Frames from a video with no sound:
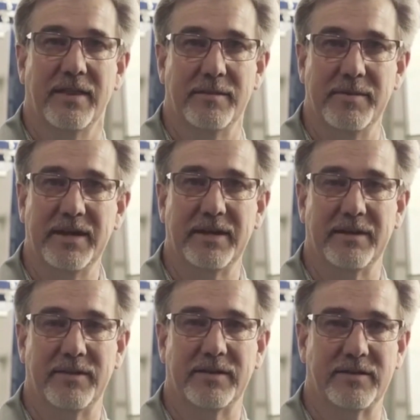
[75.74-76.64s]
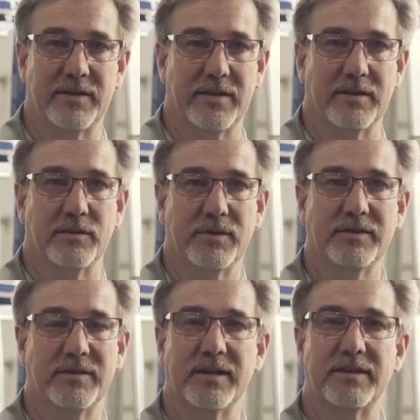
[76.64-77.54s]
The meaning of this, the
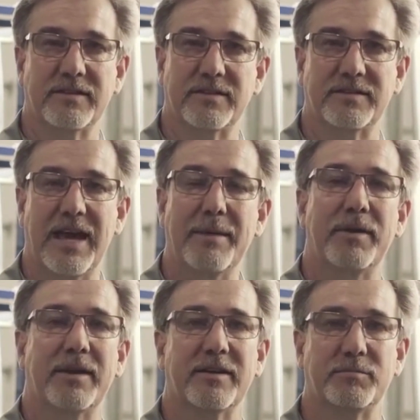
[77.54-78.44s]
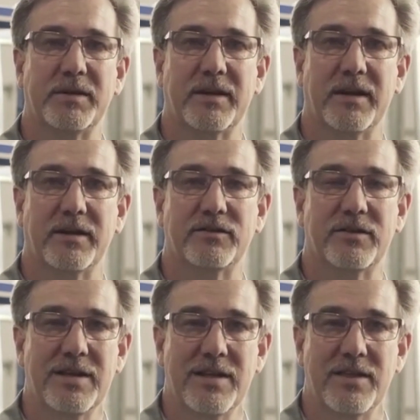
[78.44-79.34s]
reason that this is happening is
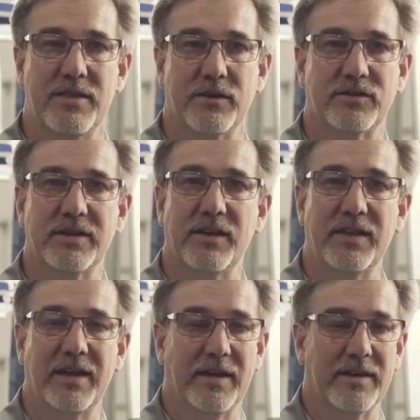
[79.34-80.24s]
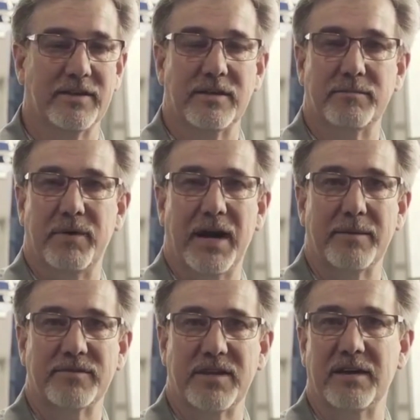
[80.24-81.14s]
because there's nothing on the
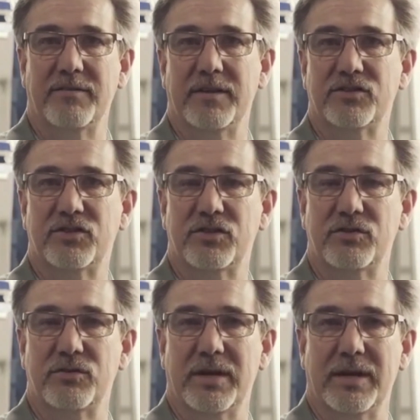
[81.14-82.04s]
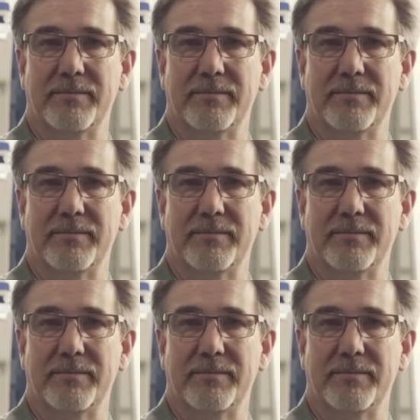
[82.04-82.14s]
bottom side of this to